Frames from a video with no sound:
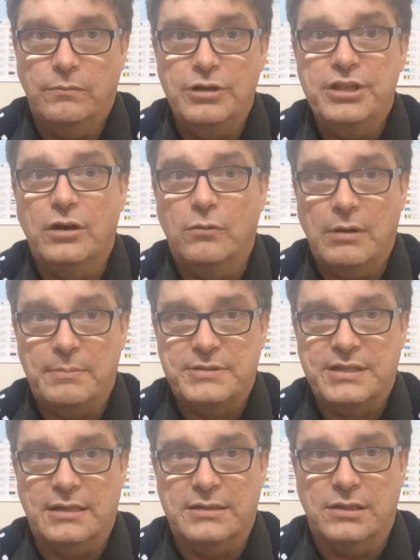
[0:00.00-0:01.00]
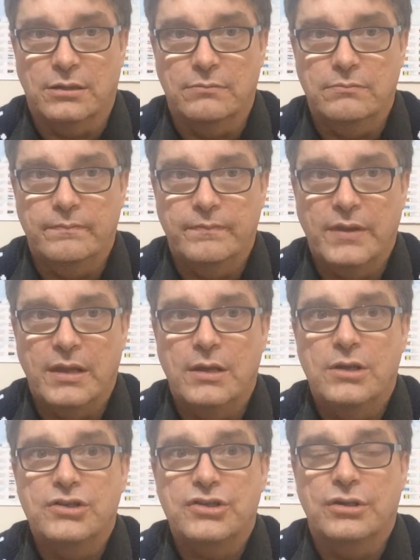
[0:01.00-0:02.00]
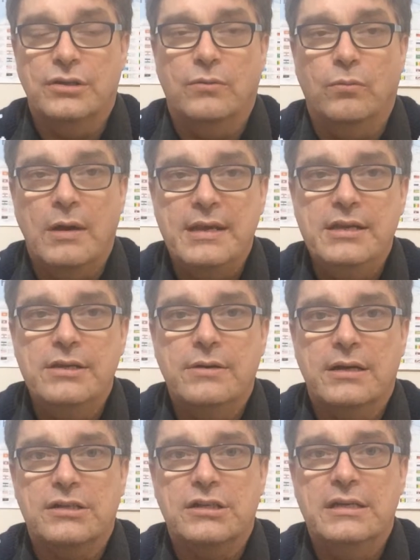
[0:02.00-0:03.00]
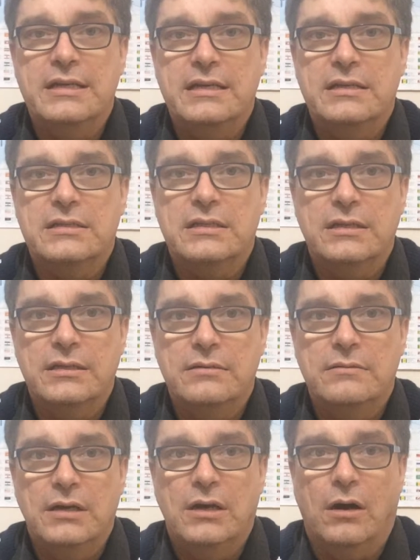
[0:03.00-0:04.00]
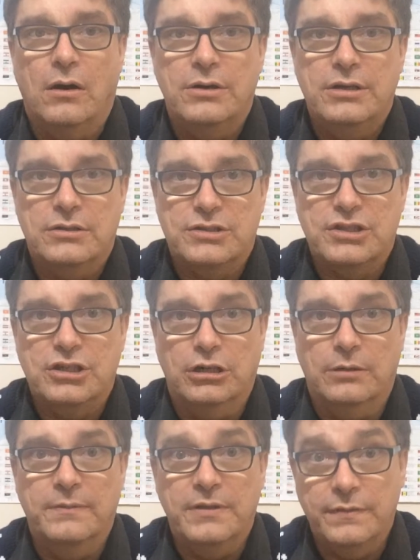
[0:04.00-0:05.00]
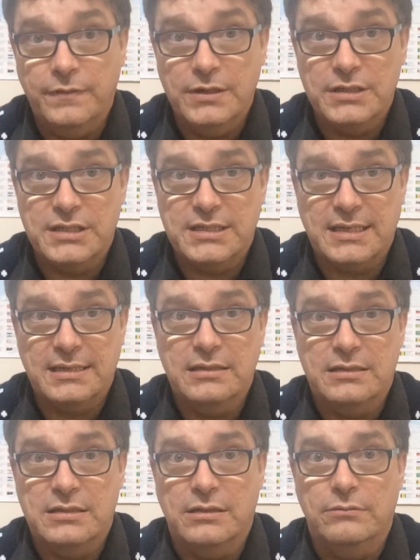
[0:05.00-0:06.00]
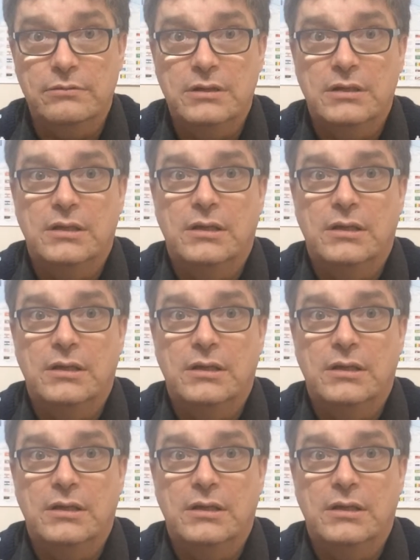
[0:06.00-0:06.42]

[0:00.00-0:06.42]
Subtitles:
with your website on, so that when you actually turn on your scope for the first second or two,